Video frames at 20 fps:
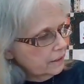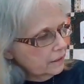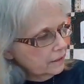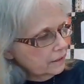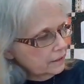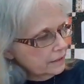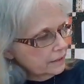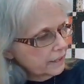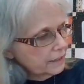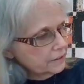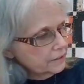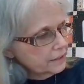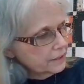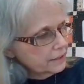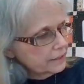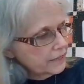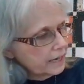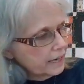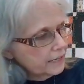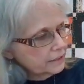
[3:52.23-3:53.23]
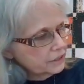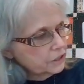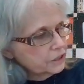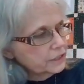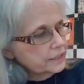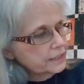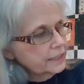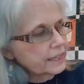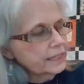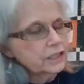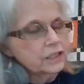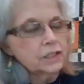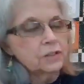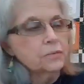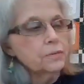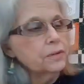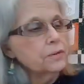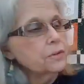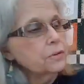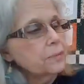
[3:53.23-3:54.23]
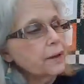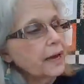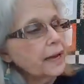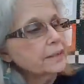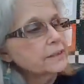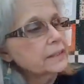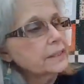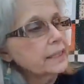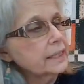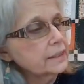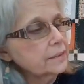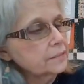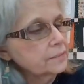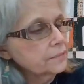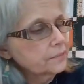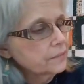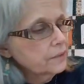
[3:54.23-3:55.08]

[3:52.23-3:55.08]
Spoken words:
All down the slide, and she's catching them in her basket.